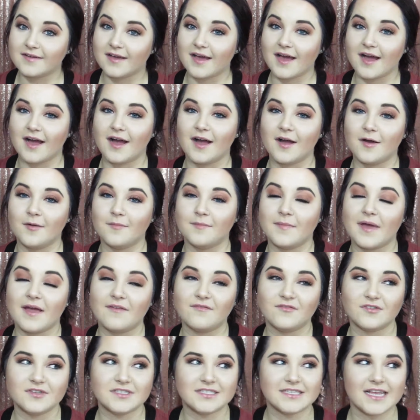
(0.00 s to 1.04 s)

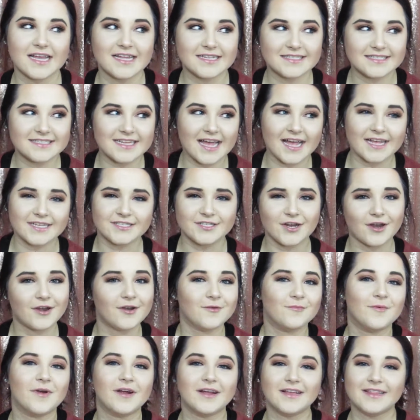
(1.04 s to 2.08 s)
Ever since I
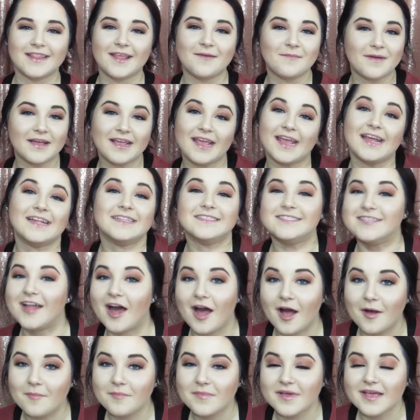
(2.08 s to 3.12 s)
started wearing them, I can't
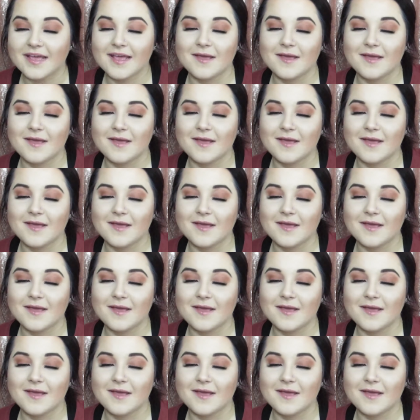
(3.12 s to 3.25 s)
stop